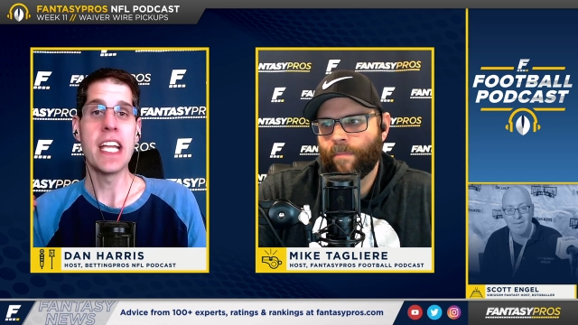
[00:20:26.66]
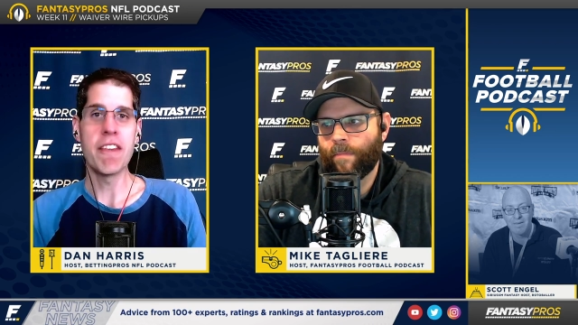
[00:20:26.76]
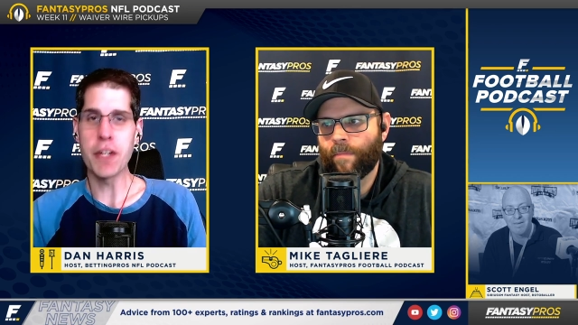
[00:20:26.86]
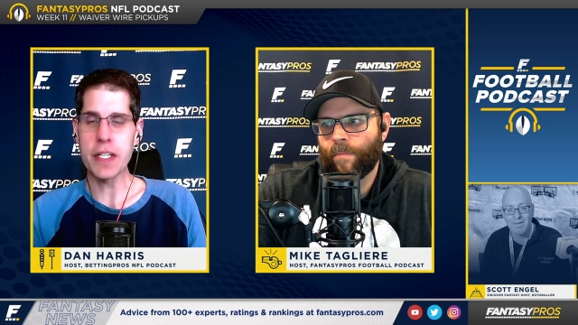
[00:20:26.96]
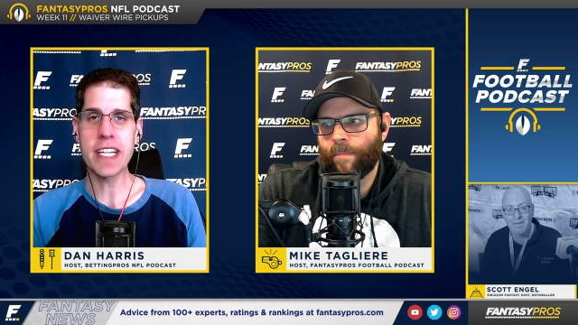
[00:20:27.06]

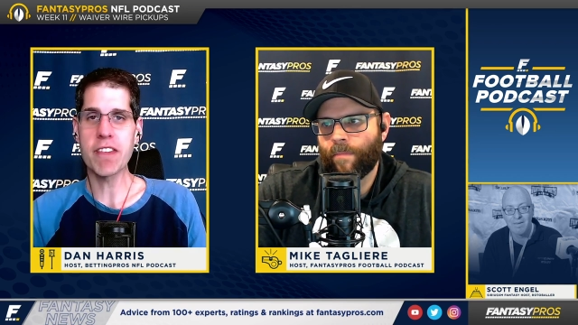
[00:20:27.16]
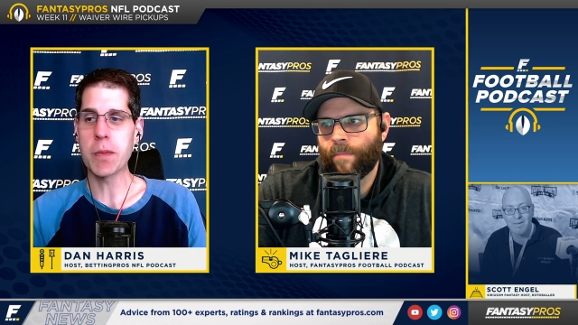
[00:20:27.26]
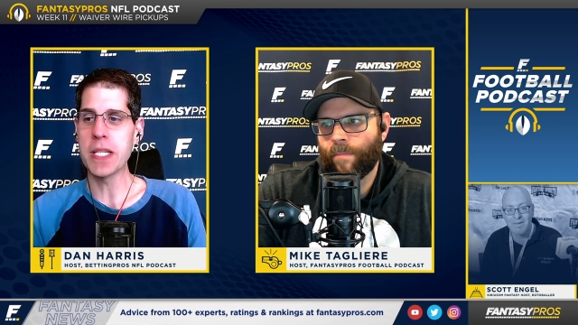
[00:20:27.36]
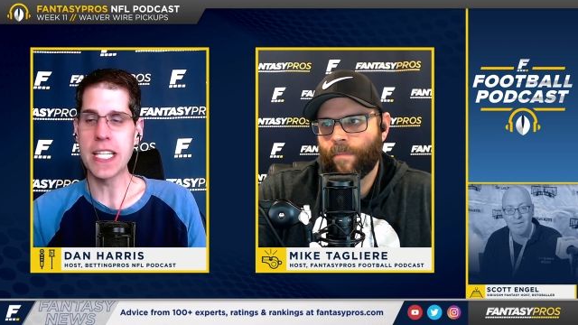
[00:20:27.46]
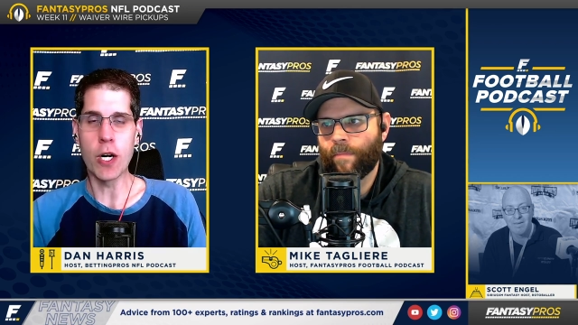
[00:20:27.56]
Speaker 1: if you're giving
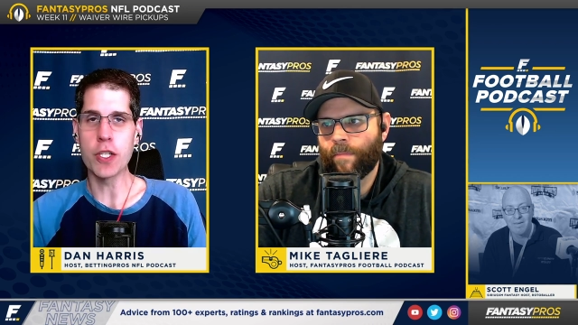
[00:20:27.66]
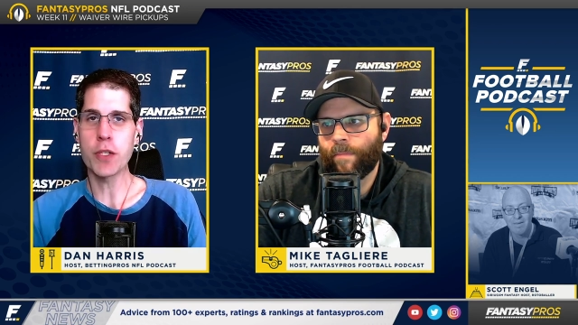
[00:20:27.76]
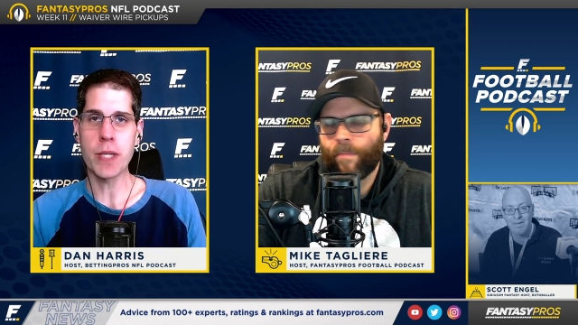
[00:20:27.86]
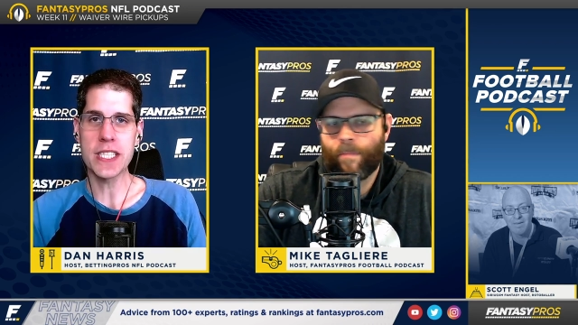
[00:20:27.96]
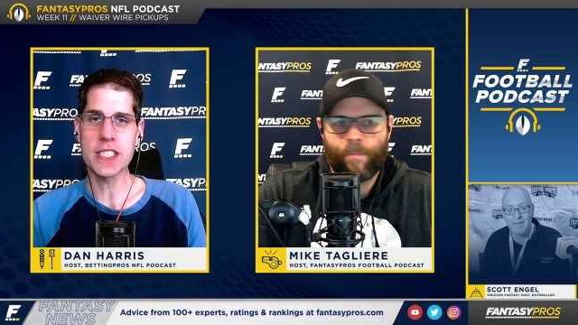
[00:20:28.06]
me the
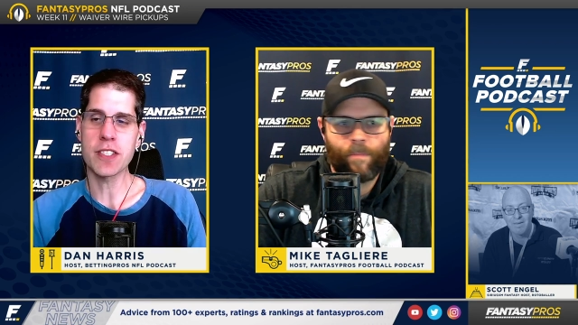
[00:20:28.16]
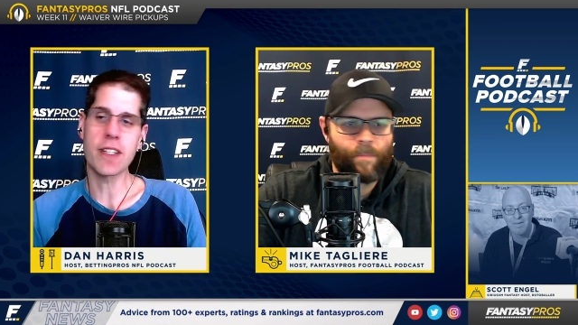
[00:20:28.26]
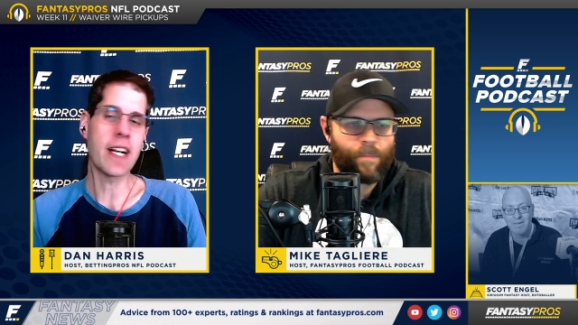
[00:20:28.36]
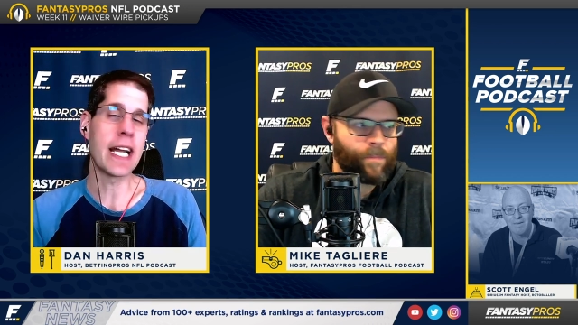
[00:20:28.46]
unquestioned starter,